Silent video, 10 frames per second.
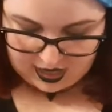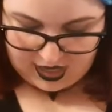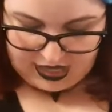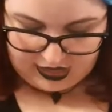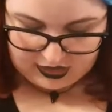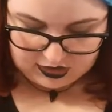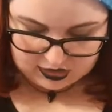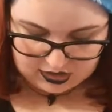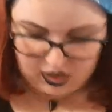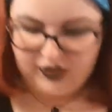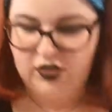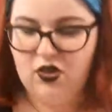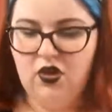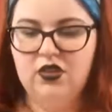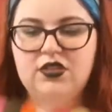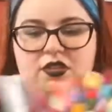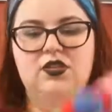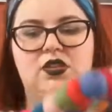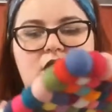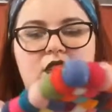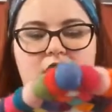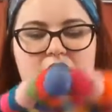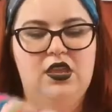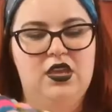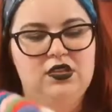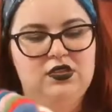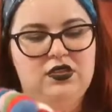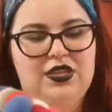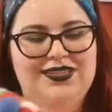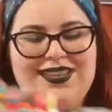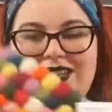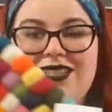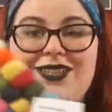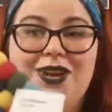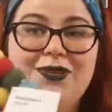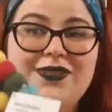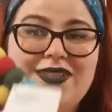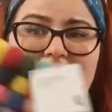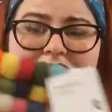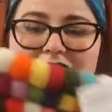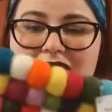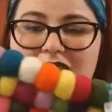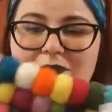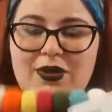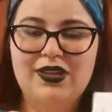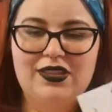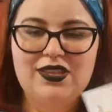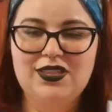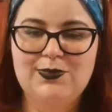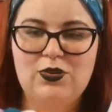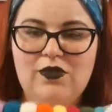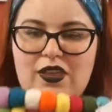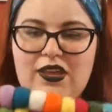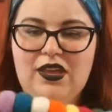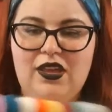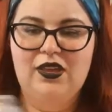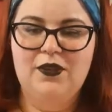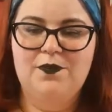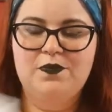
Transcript: And I got this. They say it's a coaster, but I think it's more of like a,